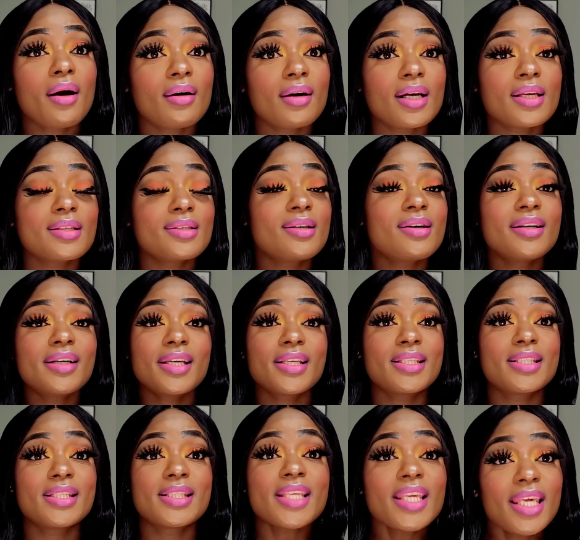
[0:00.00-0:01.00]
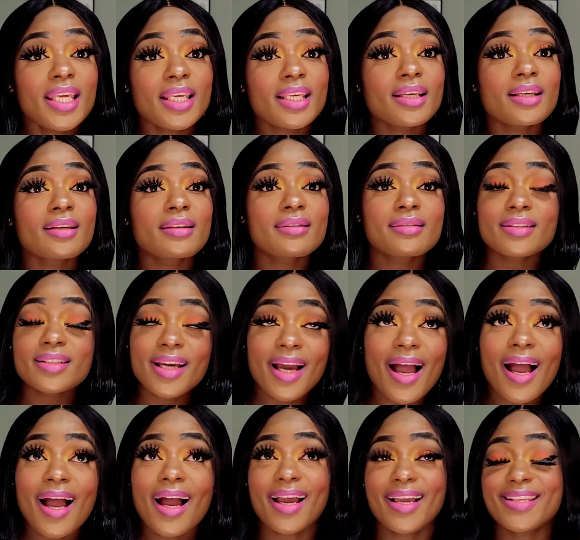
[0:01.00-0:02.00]
As you can see,
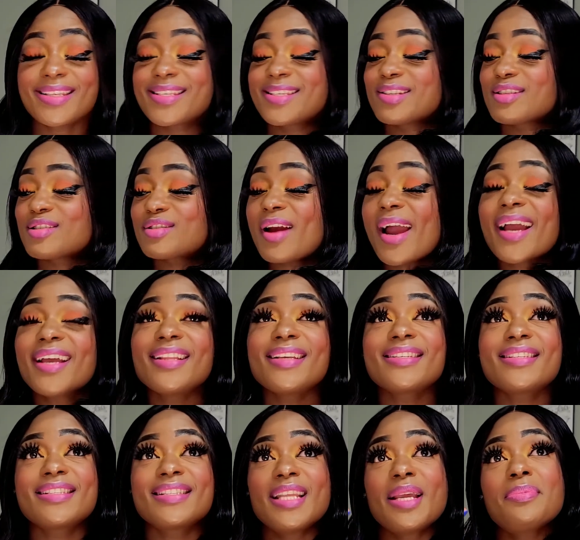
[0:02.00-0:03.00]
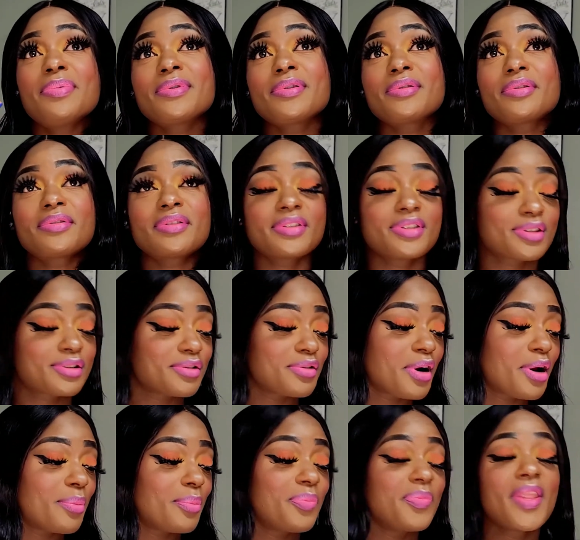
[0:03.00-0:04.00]
guys, try this lip scrub
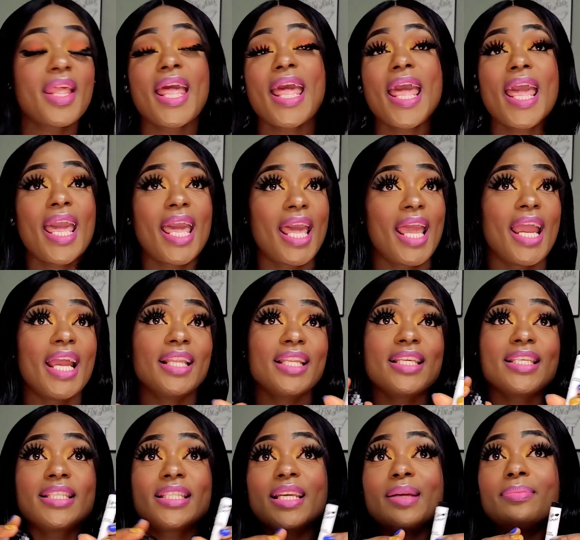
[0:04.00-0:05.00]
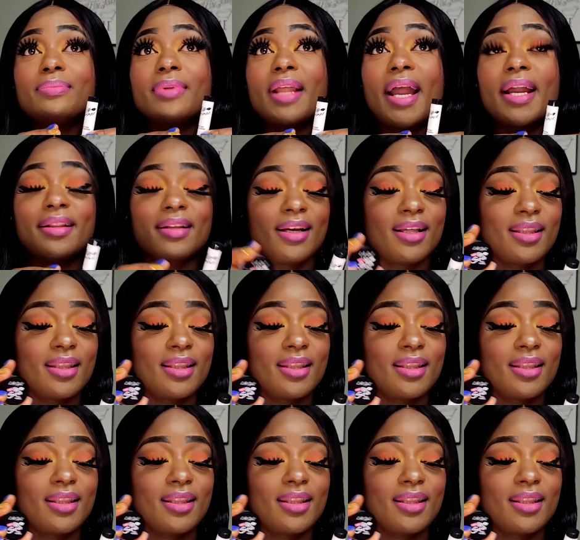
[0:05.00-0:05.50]
and this lip liner.